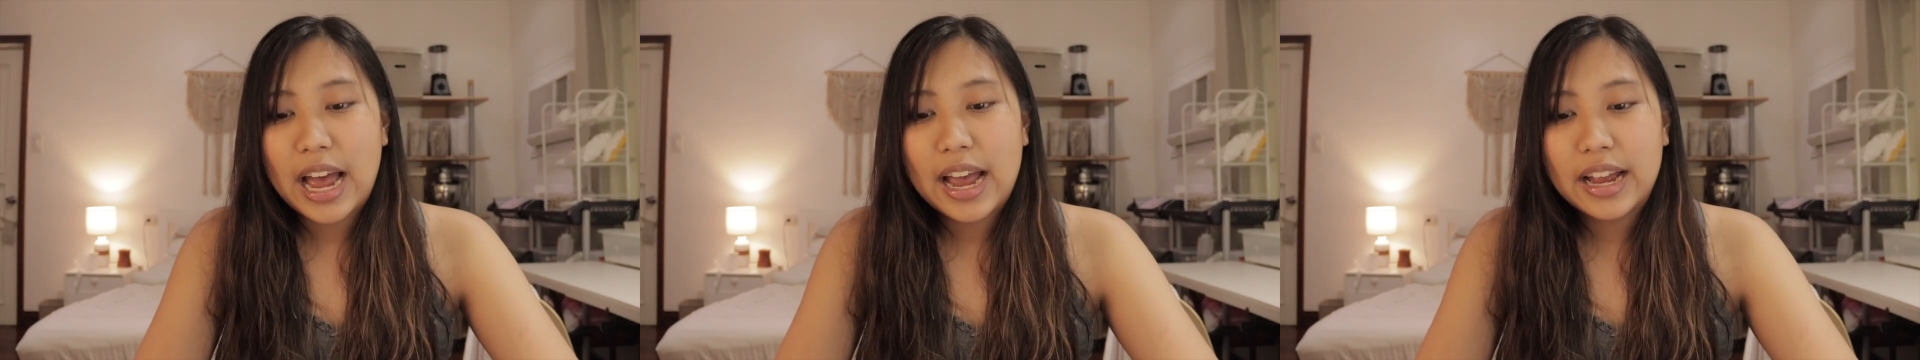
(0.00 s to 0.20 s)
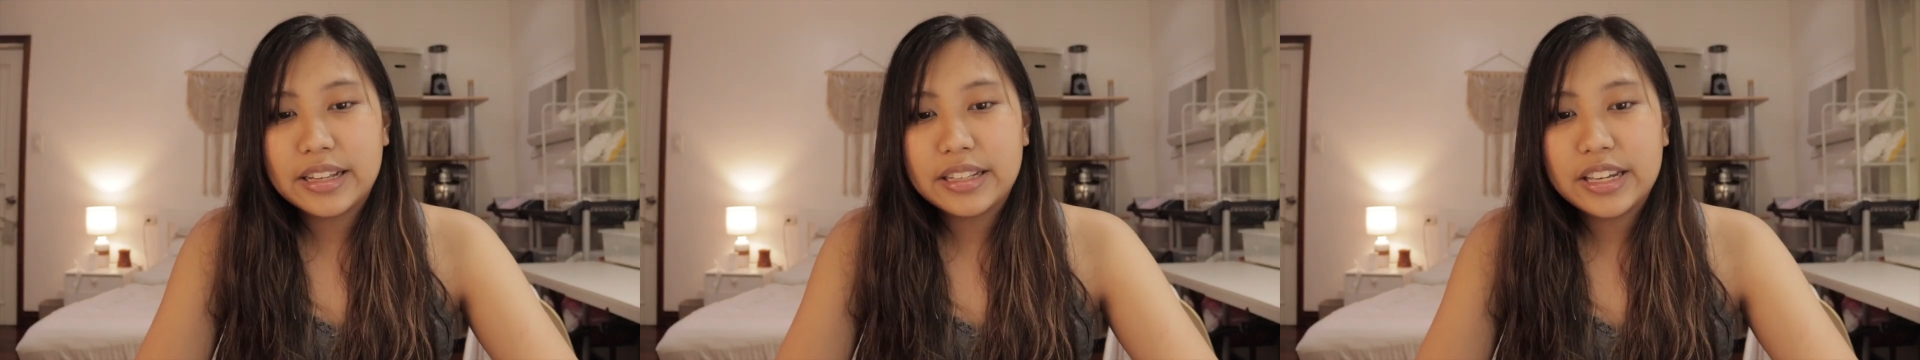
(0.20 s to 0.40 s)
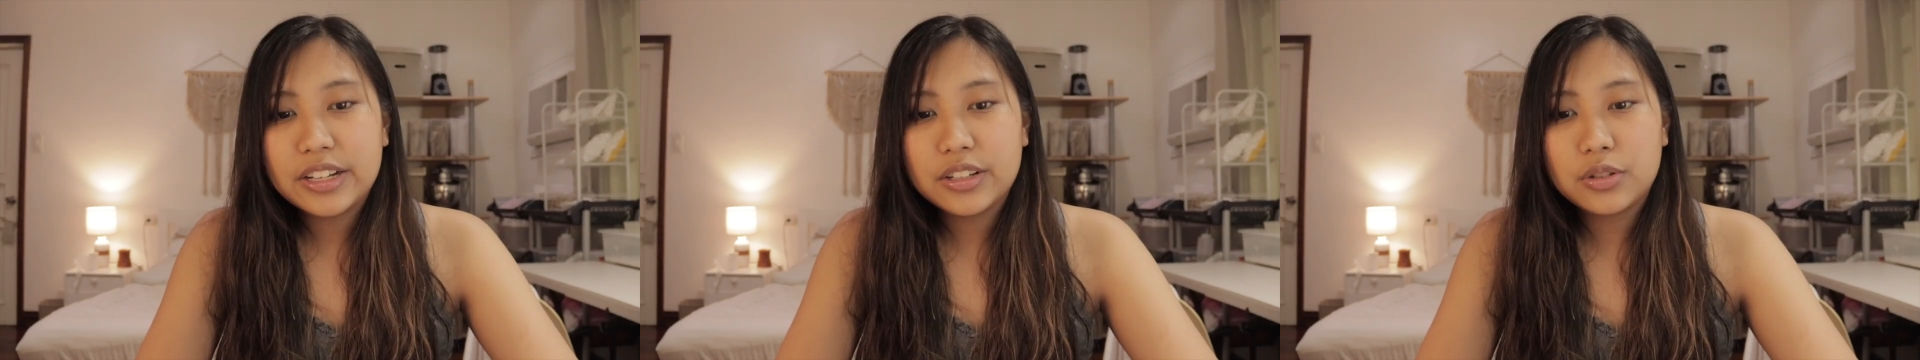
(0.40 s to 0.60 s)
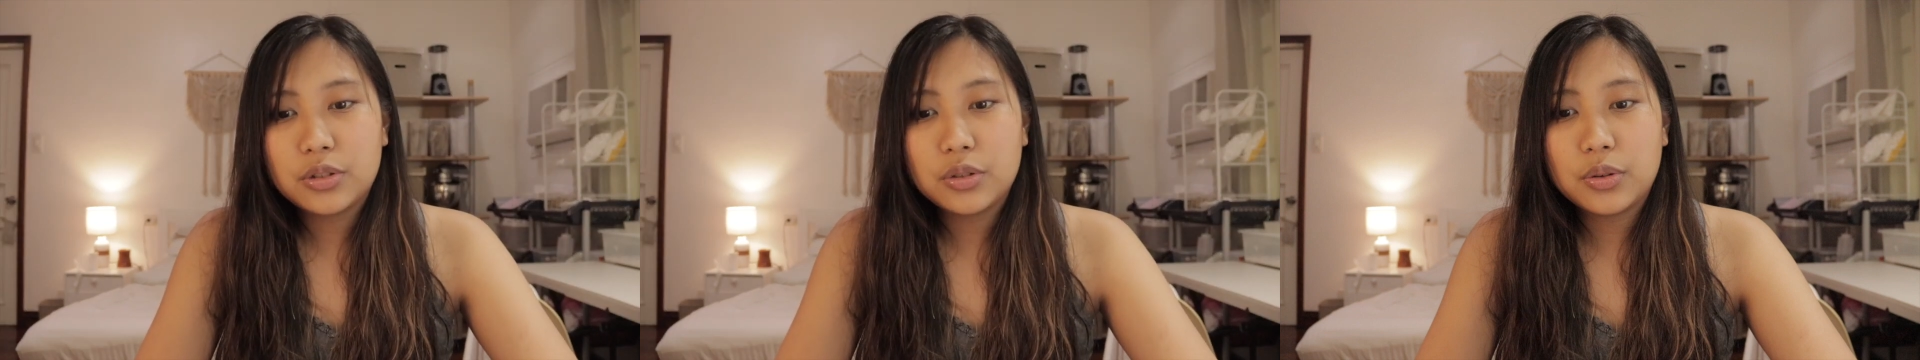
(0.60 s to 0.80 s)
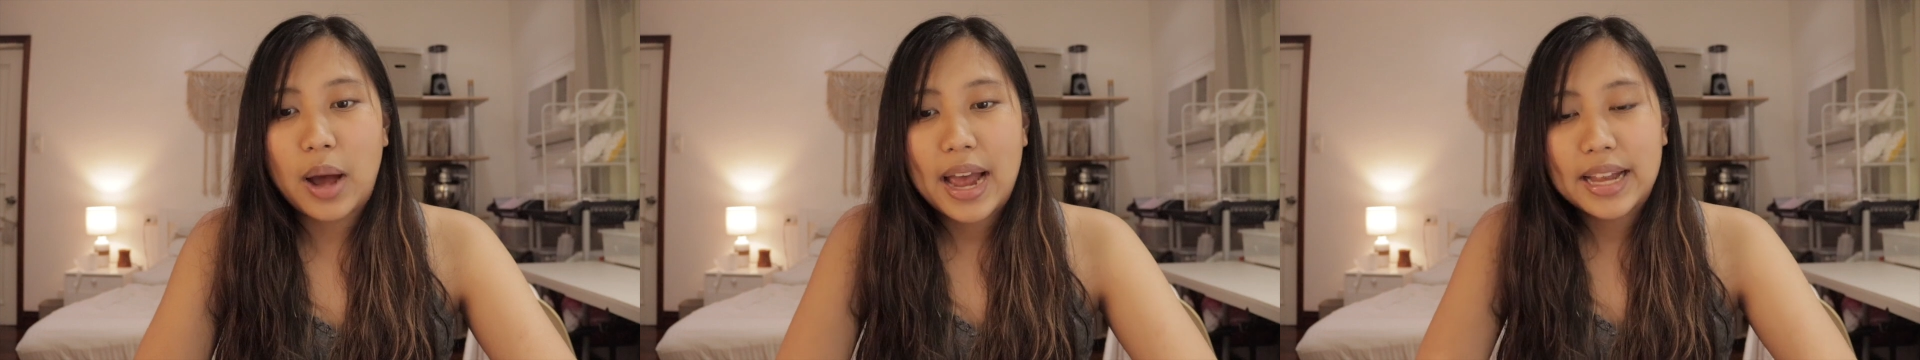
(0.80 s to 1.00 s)
I need
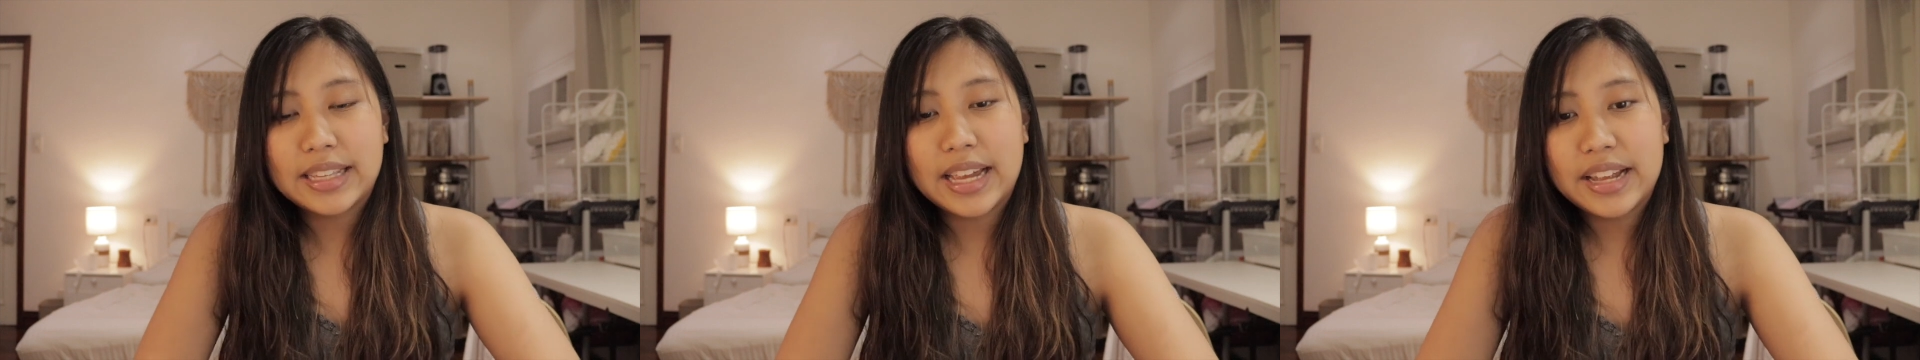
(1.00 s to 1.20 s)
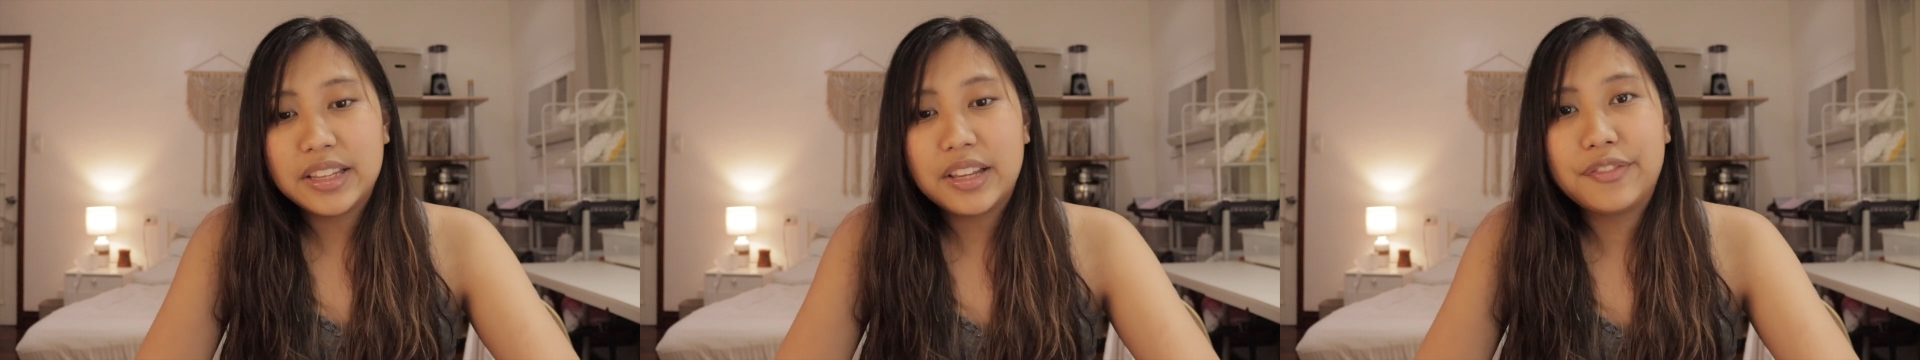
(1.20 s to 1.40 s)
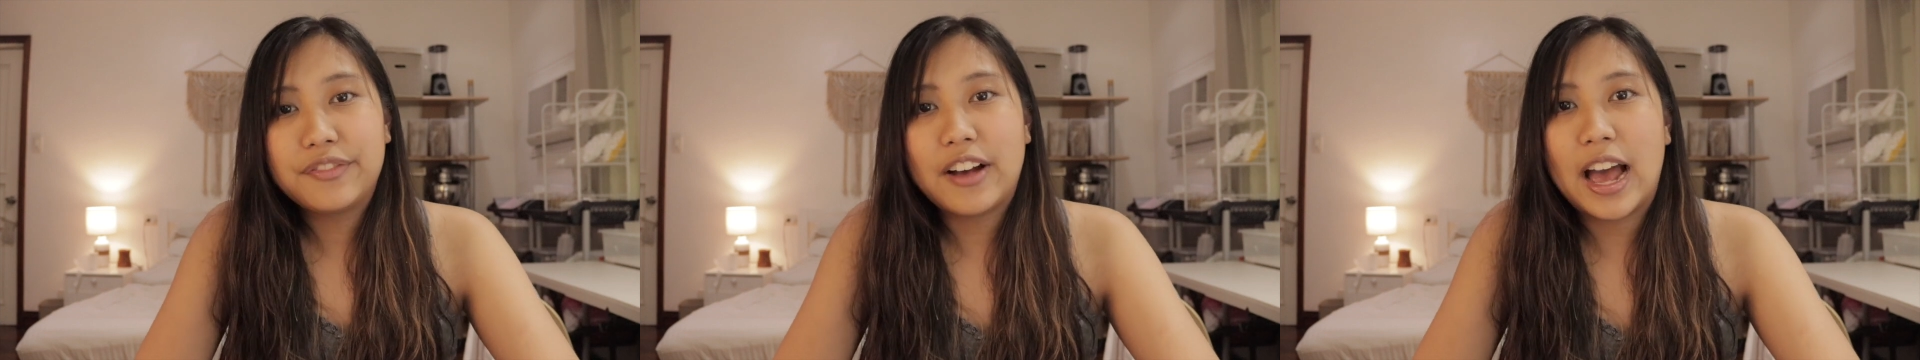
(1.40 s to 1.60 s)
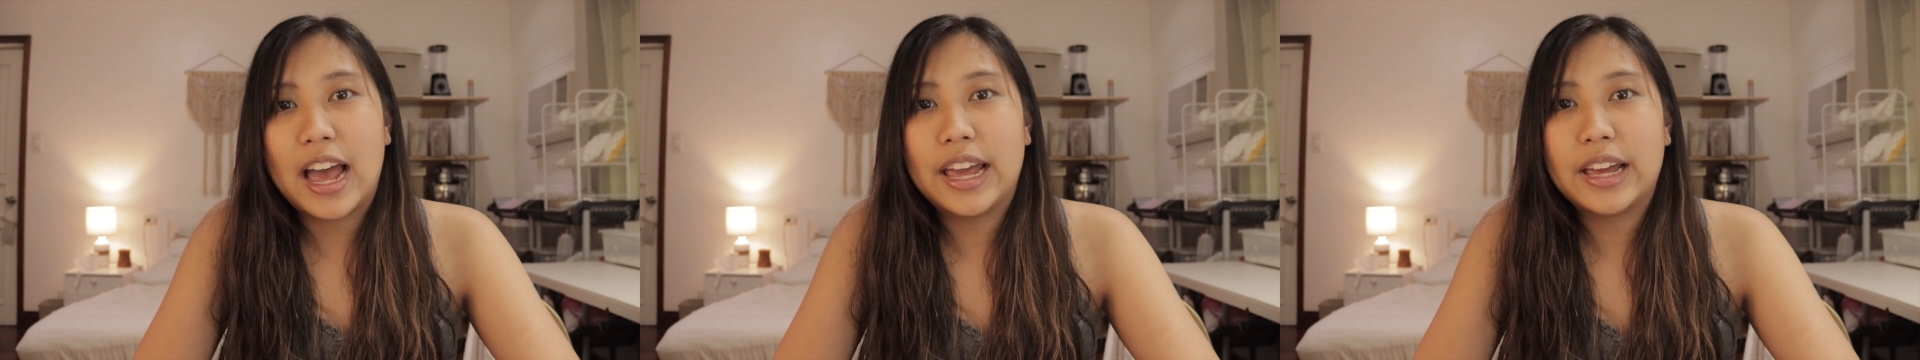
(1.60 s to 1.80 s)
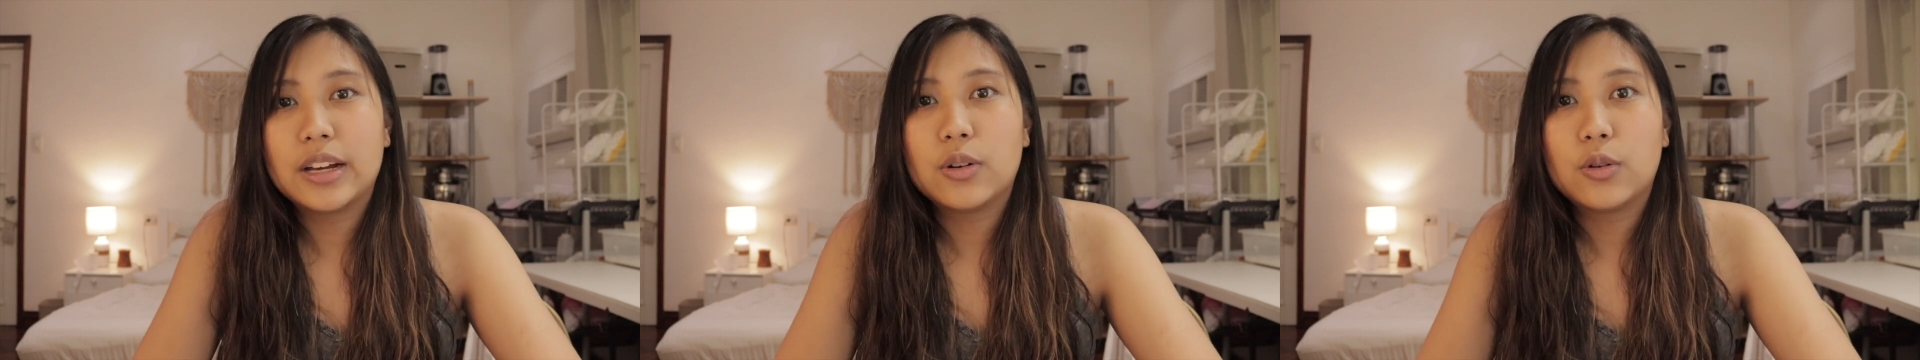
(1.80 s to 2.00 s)
to
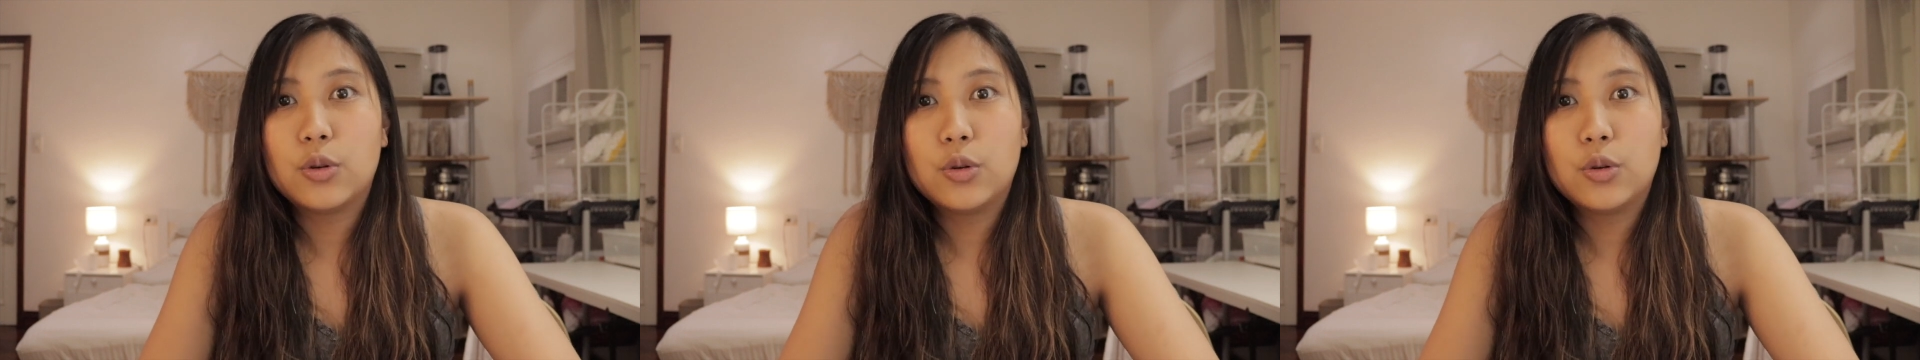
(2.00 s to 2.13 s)
identify